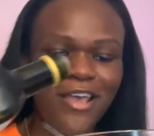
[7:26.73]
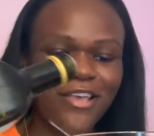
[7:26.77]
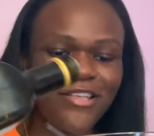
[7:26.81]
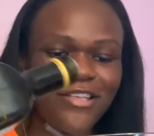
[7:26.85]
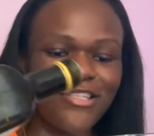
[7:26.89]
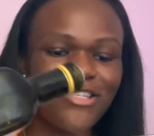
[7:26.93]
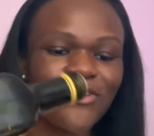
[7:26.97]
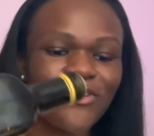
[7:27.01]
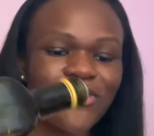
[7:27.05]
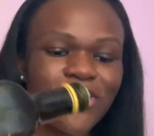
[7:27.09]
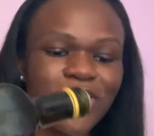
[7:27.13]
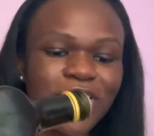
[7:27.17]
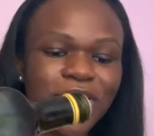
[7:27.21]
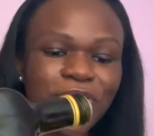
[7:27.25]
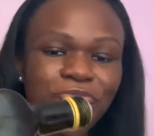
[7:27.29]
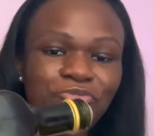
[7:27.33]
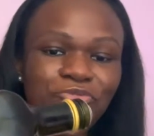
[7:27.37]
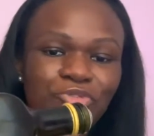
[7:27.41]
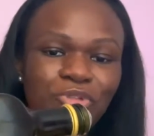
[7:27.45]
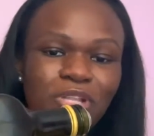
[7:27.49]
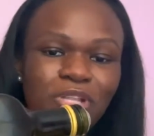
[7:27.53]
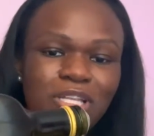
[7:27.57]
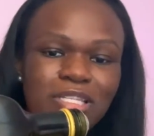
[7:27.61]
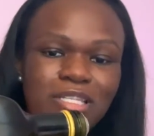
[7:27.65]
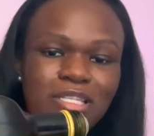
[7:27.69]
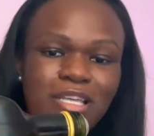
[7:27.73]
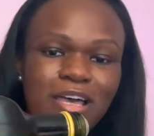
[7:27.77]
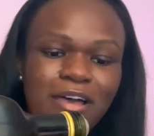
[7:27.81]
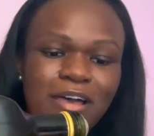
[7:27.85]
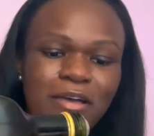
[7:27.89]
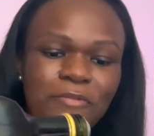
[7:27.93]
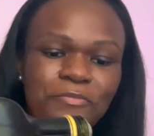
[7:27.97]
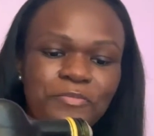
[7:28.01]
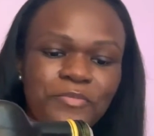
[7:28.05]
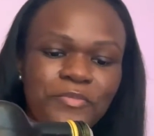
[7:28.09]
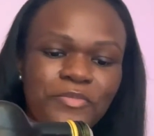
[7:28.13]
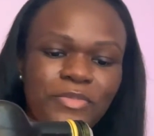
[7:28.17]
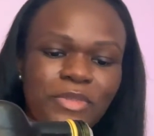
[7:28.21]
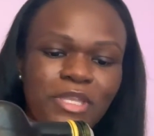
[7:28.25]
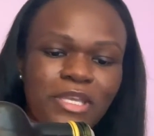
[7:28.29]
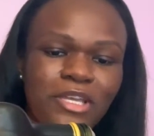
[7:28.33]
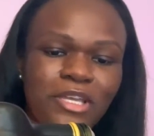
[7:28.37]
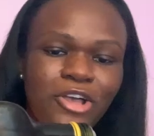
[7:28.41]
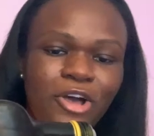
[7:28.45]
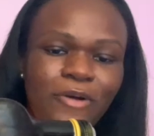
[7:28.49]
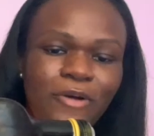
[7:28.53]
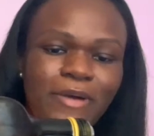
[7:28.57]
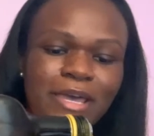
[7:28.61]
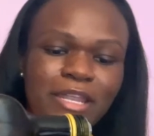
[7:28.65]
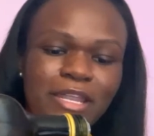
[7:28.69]
So it's a good rule of thumb.
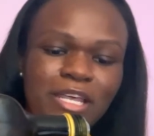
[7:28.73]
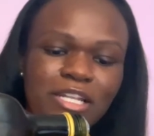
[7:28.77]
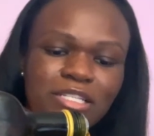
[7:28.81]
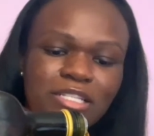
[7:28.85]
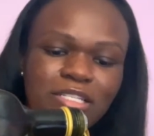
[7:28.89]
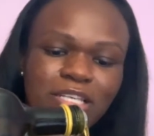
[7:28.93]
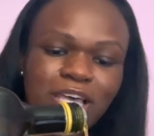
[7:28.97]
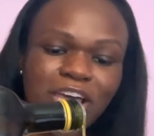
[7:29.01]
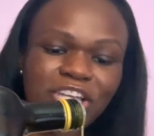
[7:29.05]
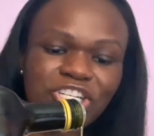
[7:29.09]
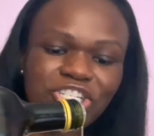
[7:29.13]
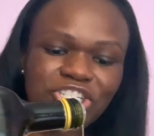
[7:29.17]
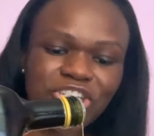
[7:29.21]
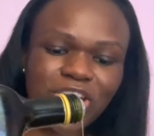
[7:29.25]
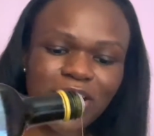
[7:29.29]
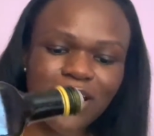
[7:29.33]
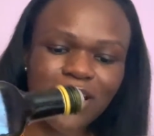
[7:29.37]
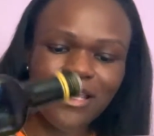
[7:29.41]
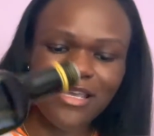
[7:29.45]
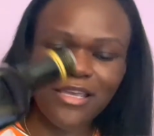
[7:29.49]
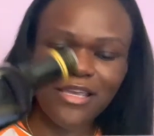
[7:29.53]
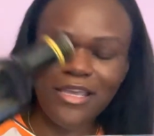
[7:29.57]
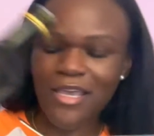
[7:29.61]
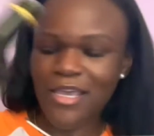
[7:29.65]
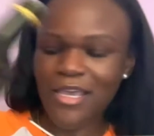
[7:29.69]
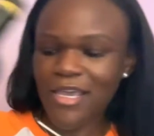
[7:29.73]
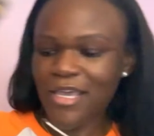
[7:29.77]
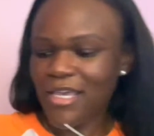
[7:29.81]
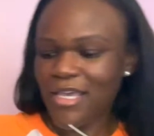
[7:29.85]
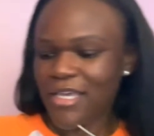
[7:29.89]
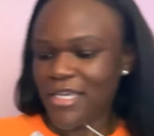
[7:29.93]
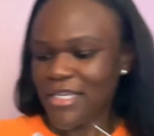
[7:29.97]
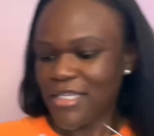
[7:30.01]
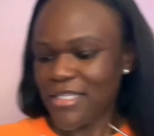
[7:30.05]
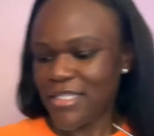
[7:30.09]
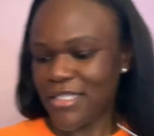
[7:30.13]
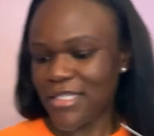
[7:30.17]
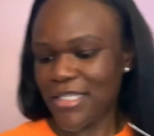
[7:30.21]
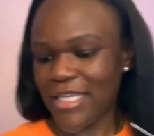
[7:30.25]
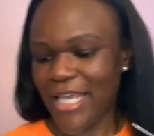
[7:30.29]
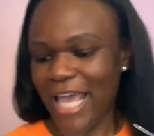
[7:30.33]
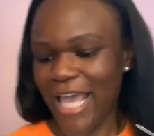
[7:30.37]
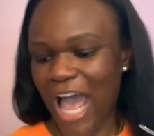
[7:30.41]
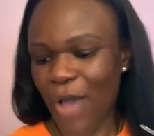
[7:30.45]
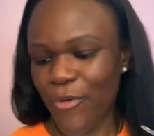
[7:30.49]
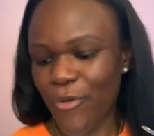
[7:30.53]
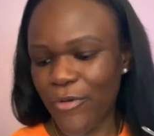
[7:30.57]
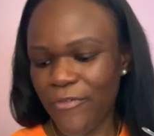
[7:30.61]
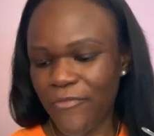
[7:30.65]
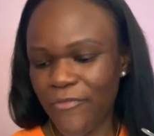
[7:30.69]
Go ahead and touch it. See
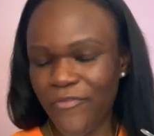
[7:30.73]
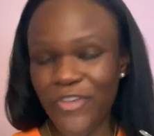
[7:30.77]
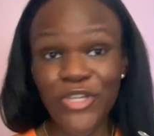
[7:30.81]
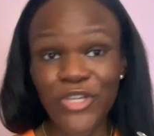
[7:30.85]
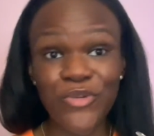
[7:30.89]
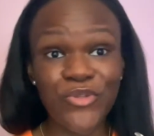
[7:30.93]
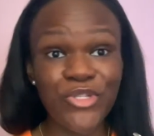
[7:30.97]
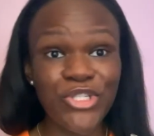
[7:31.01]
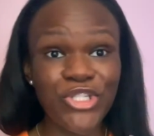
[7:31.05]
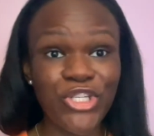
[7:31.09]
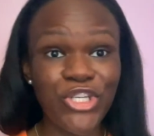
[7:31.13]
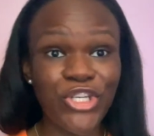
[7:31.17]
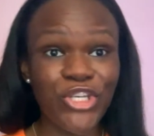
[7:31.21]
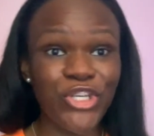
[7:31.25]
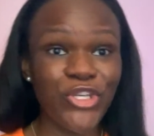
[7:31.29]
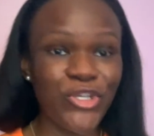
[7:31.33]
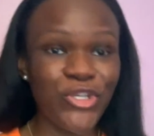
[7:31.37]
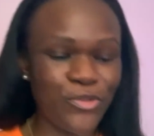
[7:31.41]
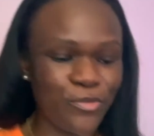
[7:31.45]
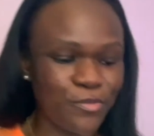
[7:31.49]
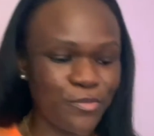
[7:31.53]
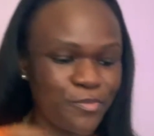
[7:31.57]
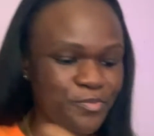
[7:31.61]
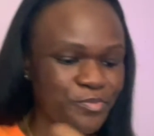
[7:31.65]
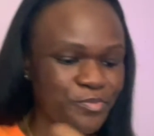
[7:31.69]
how it feels to you.